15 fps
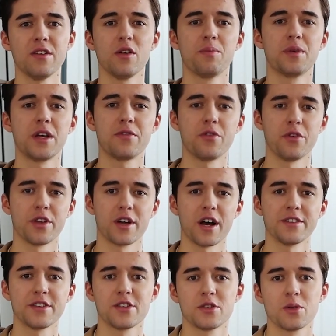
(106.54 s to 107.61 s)
I will brief you on the
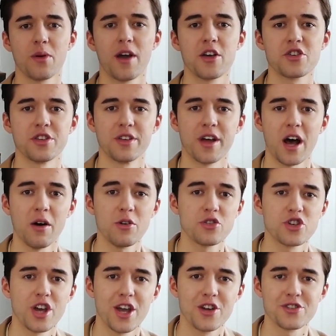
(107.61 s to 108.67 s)
condo situation and how it
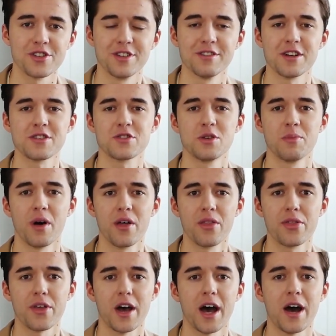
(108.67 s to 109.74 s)
changed in the last 2
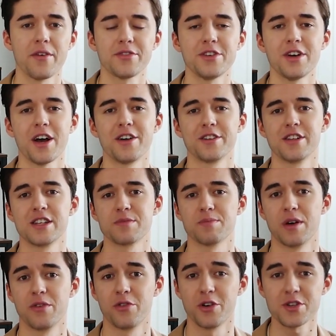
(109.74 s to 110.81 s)
months after I released
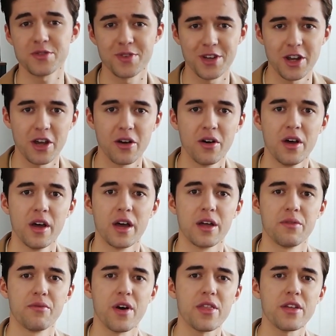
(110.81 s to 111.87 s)
my first video,
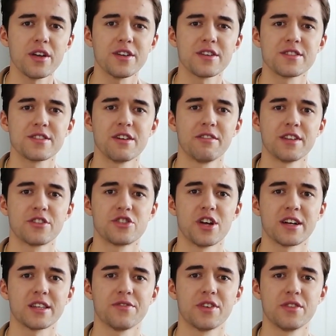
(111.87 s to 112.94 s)
and whether it is still an
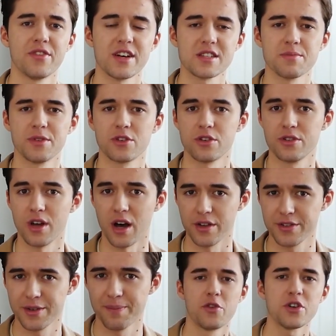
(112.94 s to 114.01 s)
attractive investment or
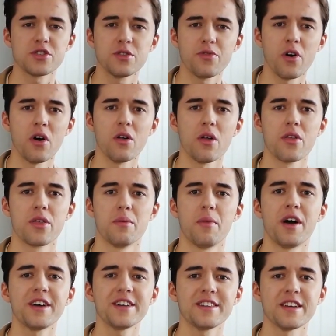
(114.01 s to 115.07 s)
not. First of all, the
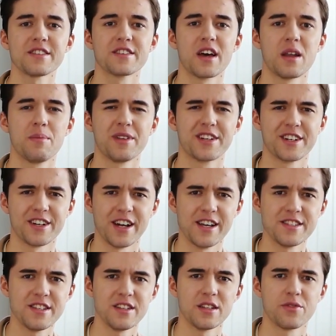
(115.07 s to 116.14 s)
market has gone a bit
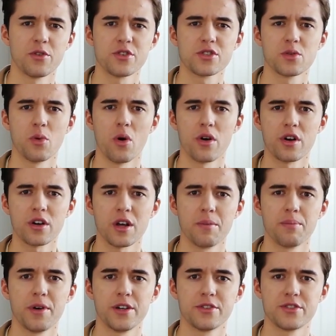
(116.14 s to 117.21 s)
crazy in the first quarter
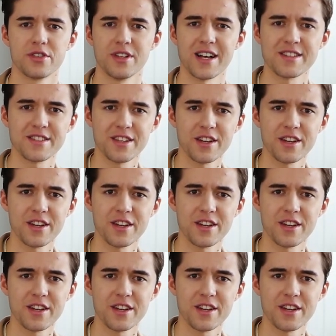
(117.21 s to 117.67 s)
compared to the last